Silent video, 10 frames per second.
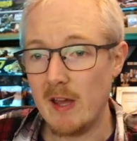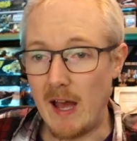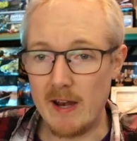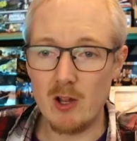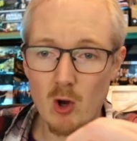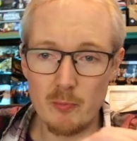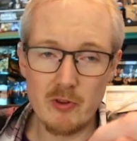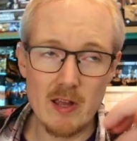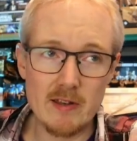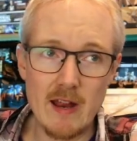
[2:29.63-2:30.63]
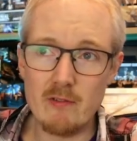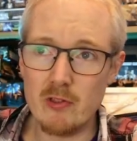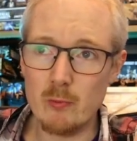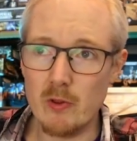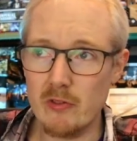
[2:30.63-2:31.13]
Adding Obsec to
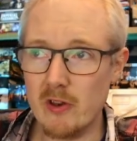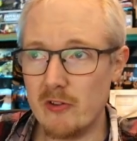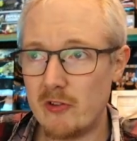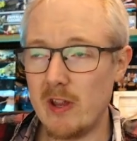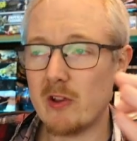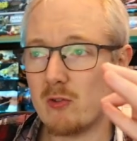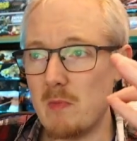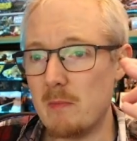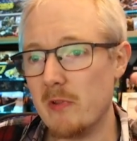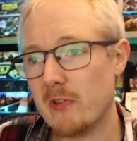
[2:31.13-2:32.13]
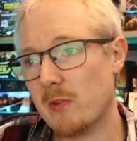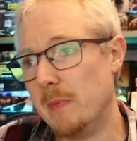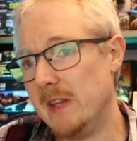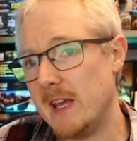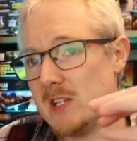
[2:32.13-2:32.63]
everything within 6. Remember, this can
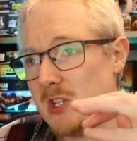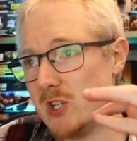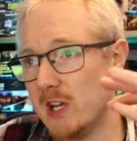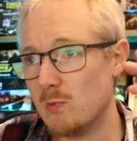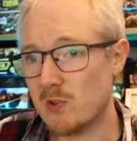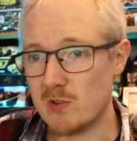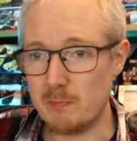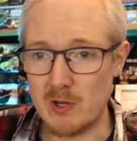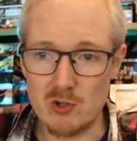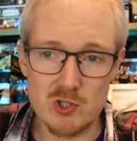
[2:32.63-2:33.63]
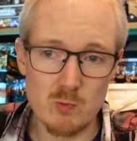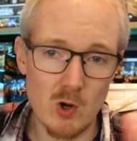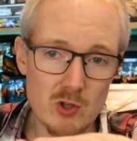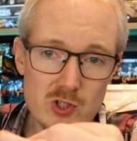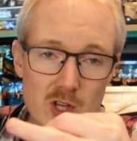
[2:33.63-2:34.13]
be daisy-chained with some bigger
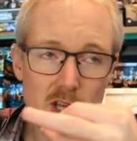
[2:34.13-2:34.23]
squads.